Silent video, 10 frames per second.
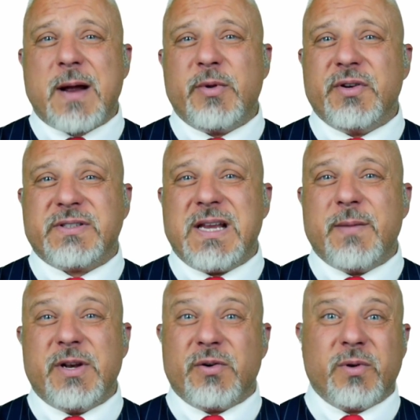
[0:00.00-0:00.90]
with your team
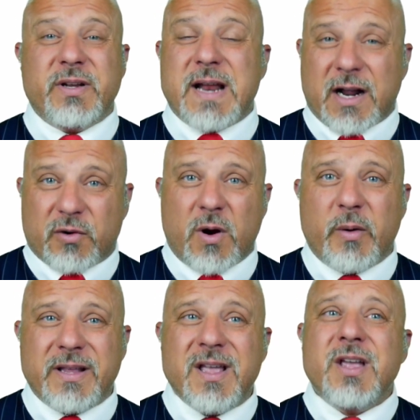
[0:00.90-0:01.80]
and you're really not
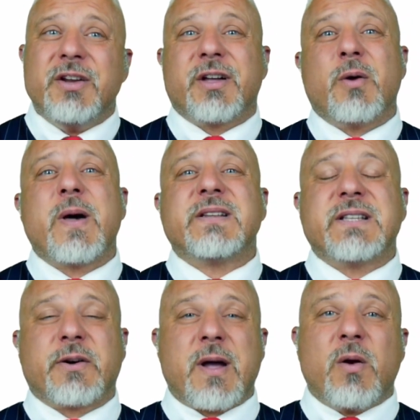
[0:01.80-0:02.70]
growing, you're going to want to
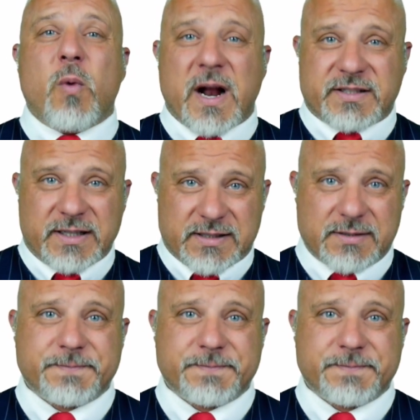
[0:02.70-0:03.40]
stick around and watch this.